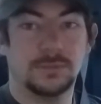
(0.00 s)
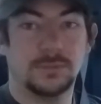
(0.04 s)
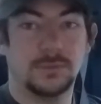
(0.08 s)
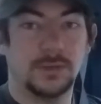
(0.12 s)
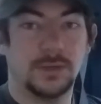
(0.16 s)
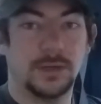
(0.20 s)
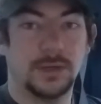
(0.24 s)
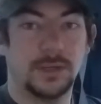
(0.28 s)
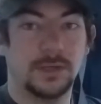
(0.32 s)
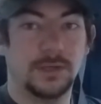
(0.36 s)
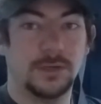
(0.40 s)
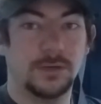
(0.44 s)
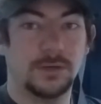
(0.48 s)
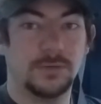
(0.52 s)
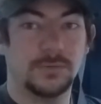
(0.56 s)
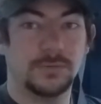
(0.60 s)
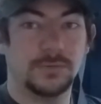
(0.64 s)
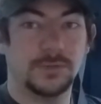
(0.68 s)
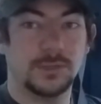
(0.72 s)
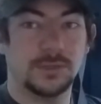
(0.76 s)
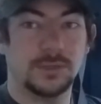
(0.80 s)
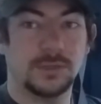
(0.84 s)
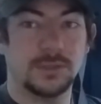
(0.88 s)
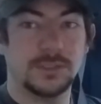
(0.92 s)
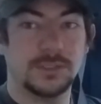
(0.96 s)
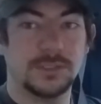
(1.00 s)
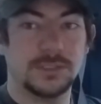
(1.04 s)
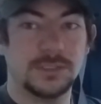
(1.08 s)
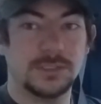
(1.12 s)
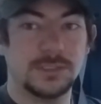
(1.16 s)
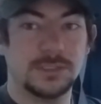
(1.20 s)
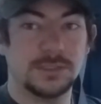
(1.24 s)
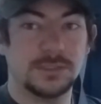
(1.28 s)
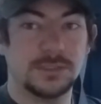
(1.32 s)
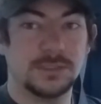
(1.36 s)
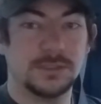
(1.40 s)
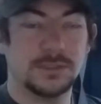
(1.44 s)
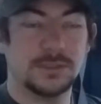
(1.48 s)
We're headed over to
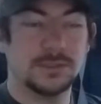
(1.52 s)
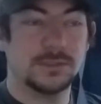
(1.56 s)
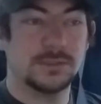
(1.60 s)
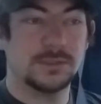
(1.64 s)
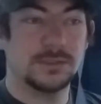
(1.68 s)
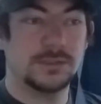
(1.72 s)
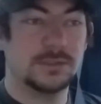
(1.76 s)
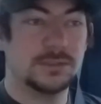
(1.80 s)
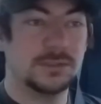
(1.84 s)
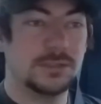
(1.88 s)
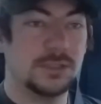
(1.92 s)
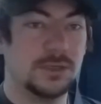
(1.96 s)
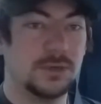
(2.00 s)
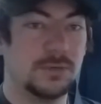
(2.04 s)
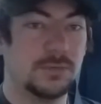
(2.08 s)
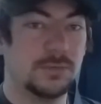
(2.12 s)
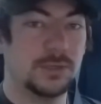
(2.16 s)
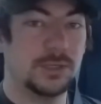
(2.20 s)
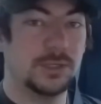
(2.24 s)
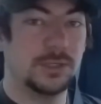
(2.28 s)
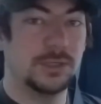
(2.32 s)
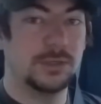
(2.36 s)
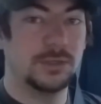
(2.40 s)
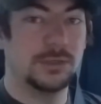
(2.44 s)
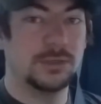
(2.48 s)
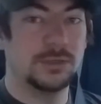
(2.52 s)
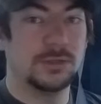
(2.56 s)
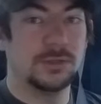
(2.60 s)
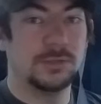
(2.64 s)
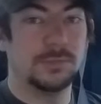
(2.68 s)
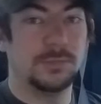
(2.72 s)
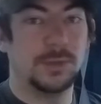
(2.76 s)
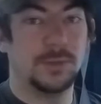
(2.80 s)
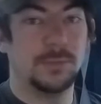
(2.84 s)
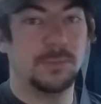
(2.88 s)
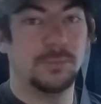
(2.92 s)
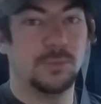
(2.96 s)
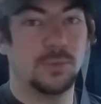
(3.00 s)
Chris's, so we're going to do a
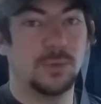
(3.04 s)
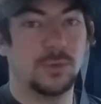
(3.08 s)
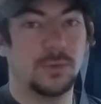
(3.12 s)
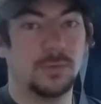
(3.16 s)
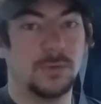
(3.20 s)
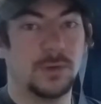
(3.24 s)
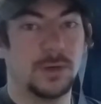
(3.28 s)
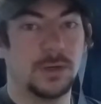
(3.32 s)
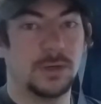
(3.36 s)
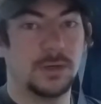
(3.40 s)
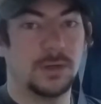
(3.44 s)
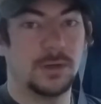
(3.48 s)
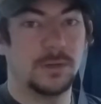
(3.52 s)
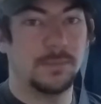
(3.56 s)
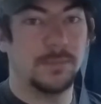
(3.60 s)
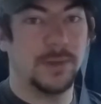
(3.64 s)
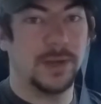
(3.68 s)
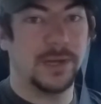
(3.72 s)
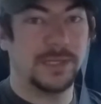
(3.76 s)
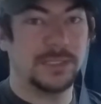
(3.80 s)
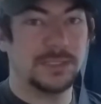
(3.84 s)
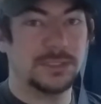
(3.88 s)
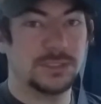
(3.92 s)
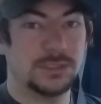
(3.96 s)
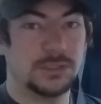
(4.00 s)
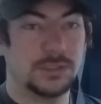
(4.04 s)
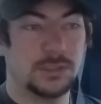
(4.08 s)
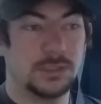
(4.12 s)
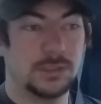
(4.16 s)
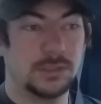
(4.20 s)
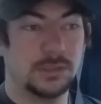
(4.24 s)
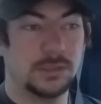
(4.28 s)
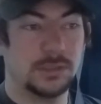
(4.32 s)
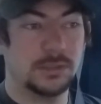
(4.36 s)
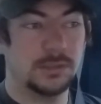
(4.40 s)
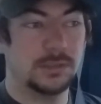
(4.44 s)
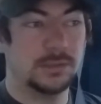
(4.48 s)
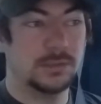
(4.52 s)
little bit more work on Mike's
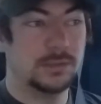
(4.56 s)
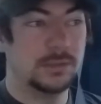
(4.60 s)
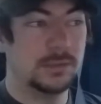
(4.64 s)
truck.